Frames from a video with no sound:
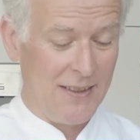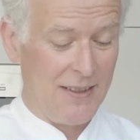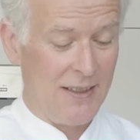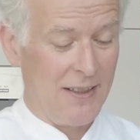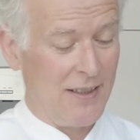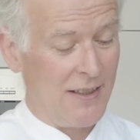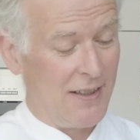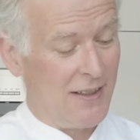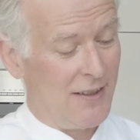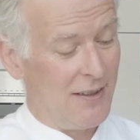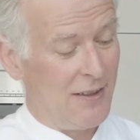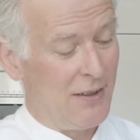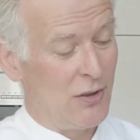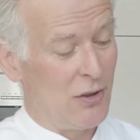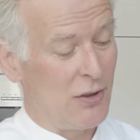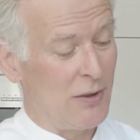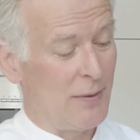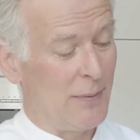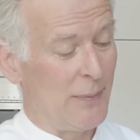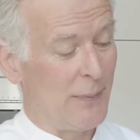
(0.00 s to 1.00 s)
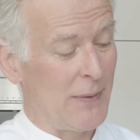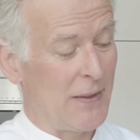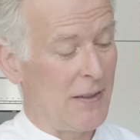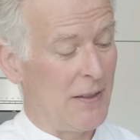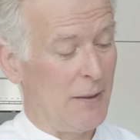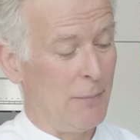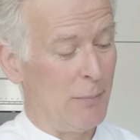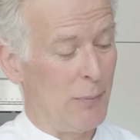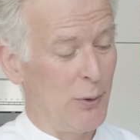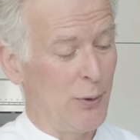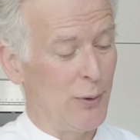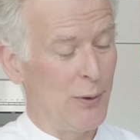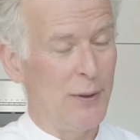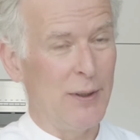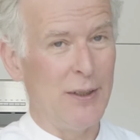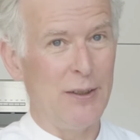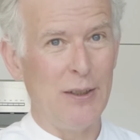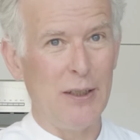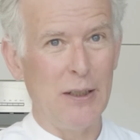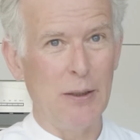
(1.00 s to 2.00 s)
This bottle
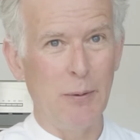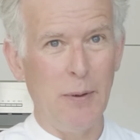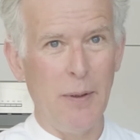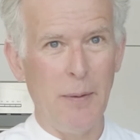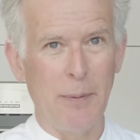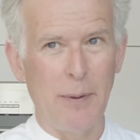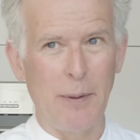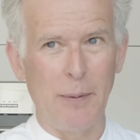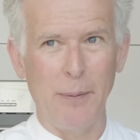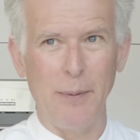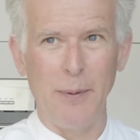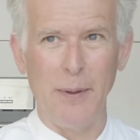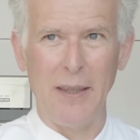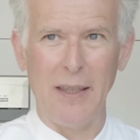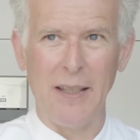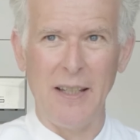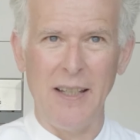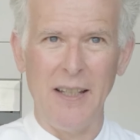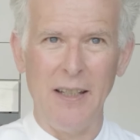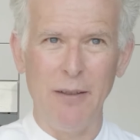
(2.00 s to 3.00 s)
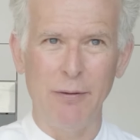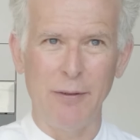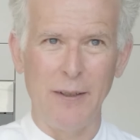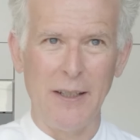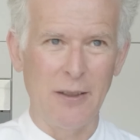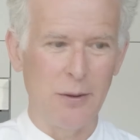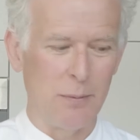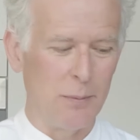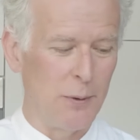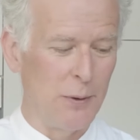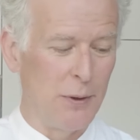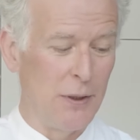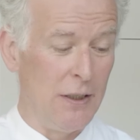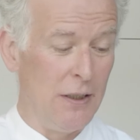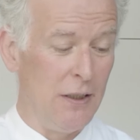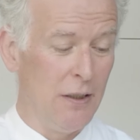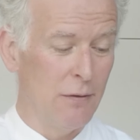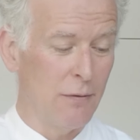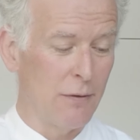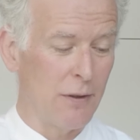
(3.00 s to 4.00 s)
is equipped with a flexible
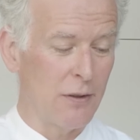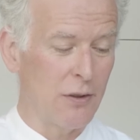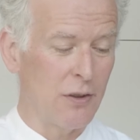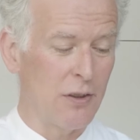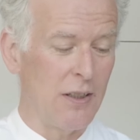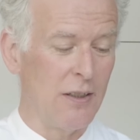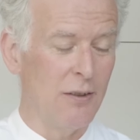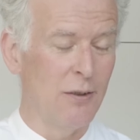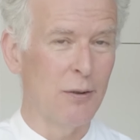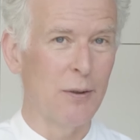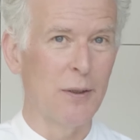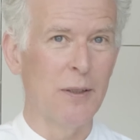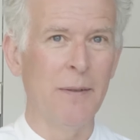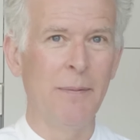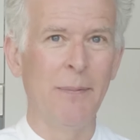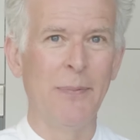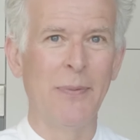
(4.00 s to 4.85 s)
heat flux sensor.